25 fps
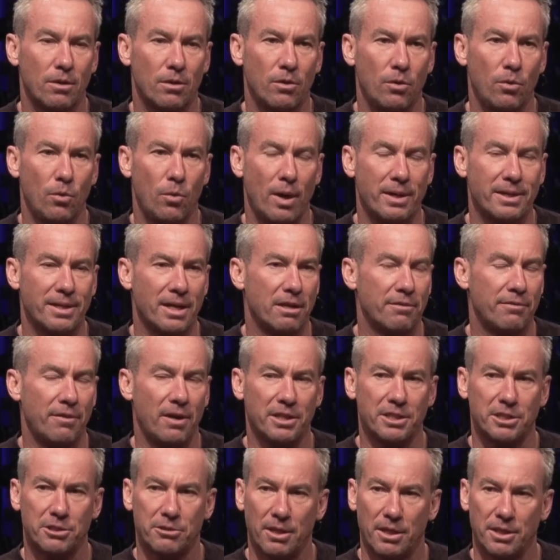who
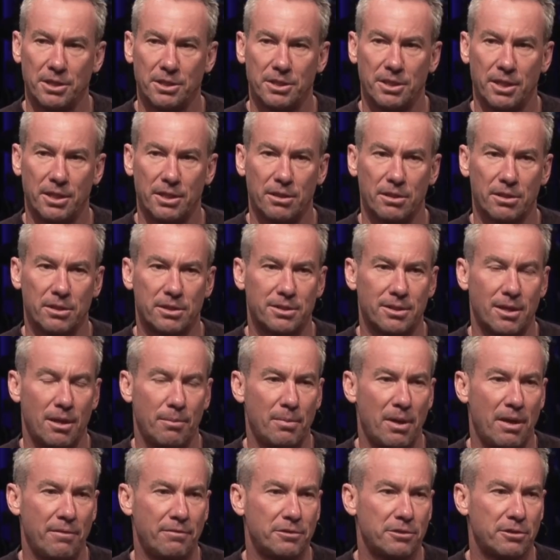identify as transgender.
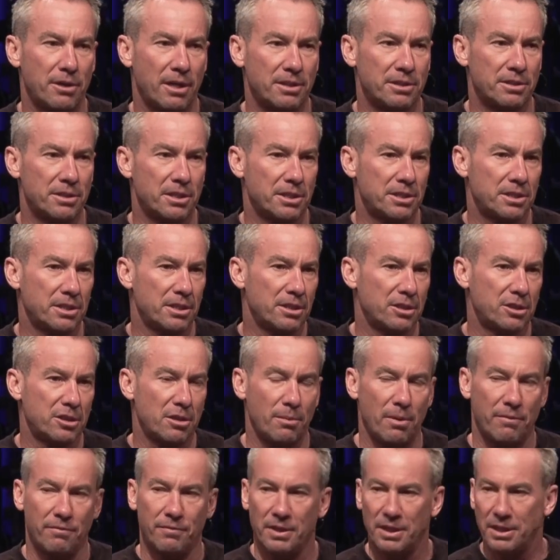Some have transitioned,
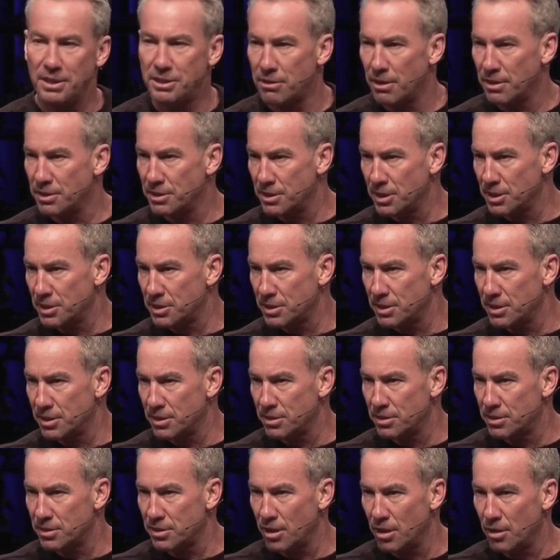some have
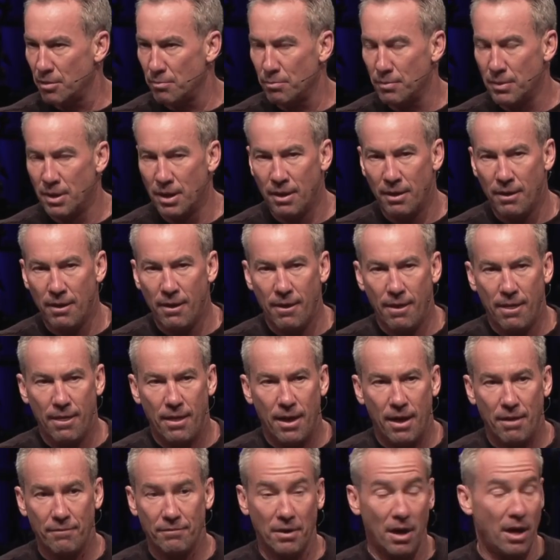detransitioned, some
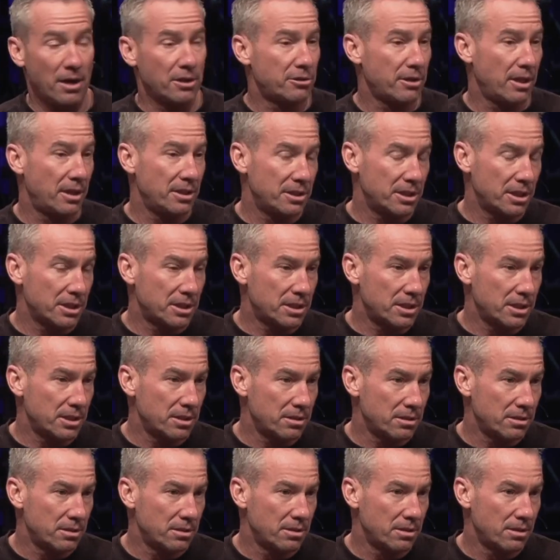have not
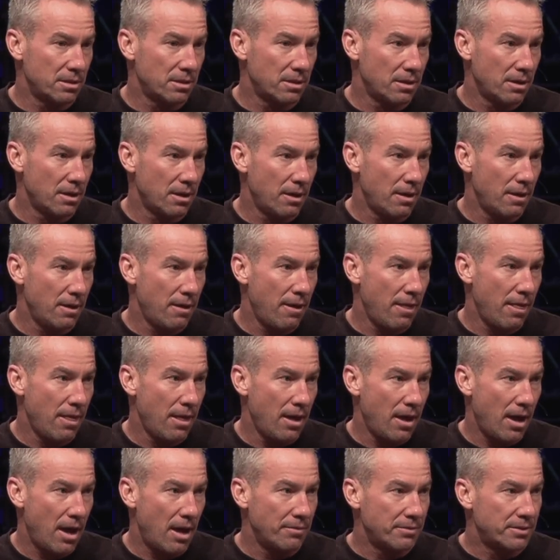transitioned.
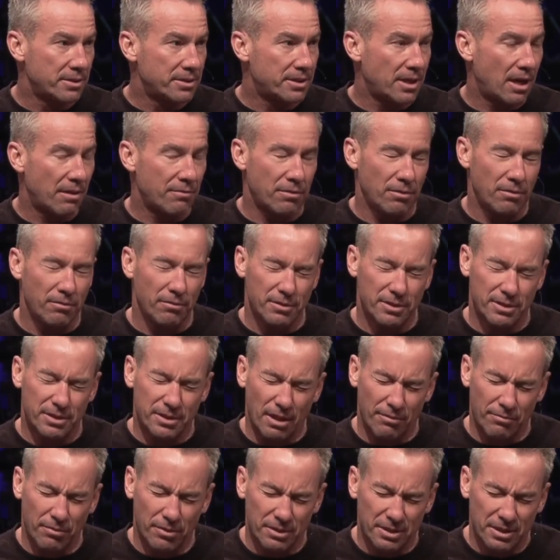I have
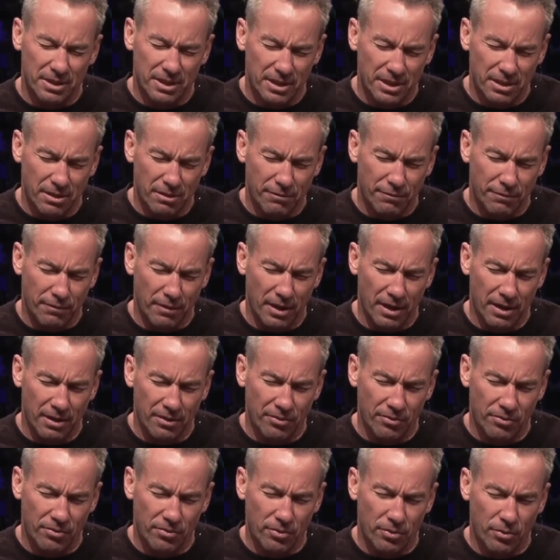several dear
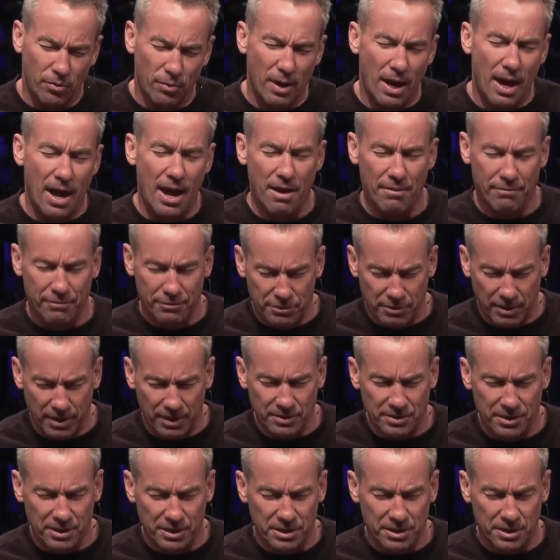friends who have
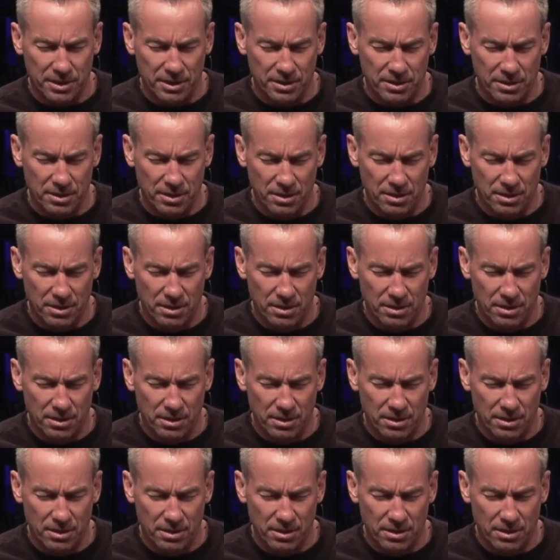transitioned,